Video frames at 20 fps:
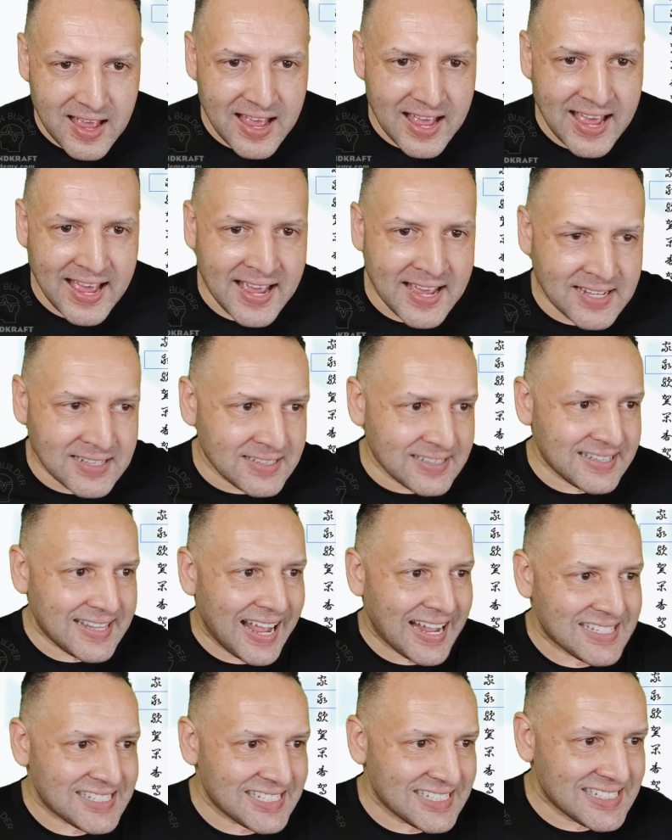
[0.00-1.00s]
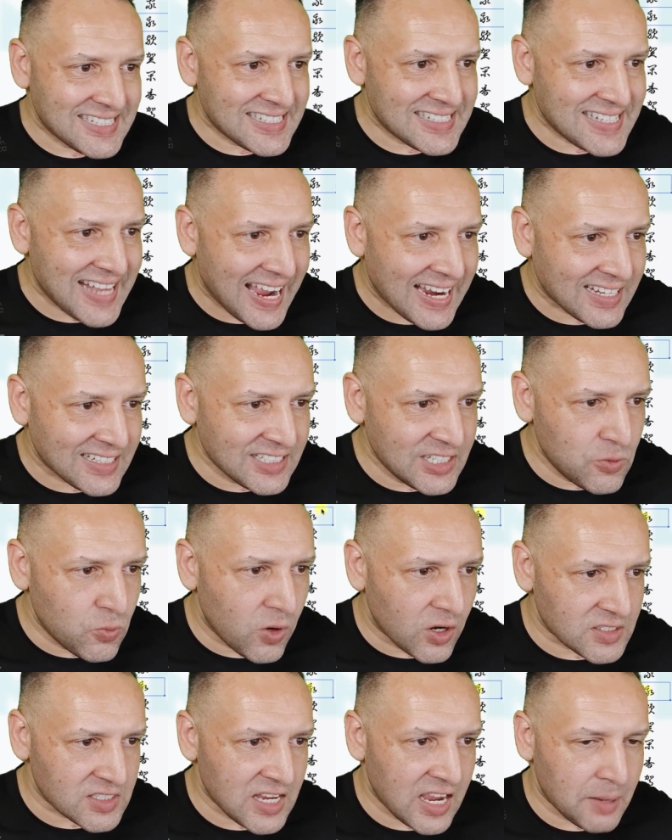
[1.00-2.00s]
and that's exactly
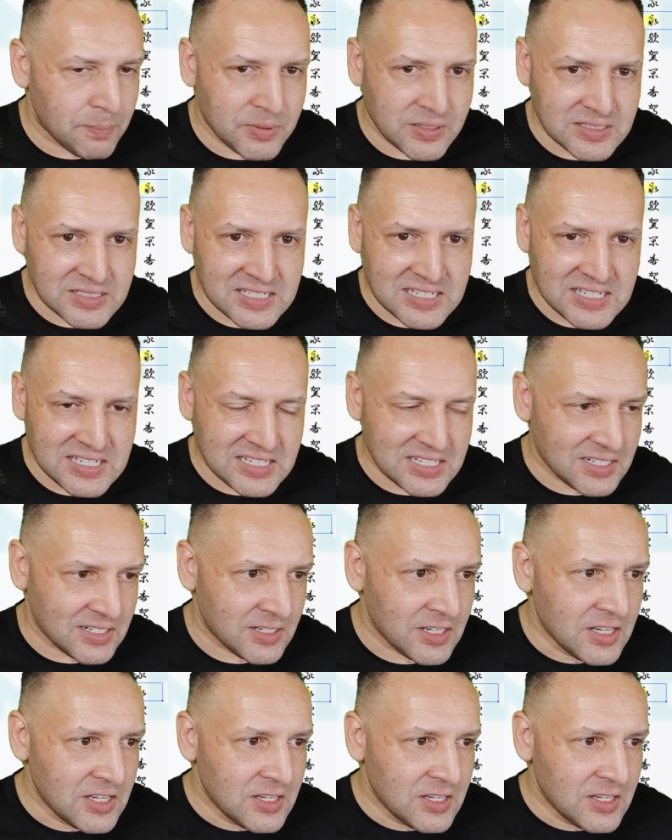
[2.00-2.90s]
what's happened here.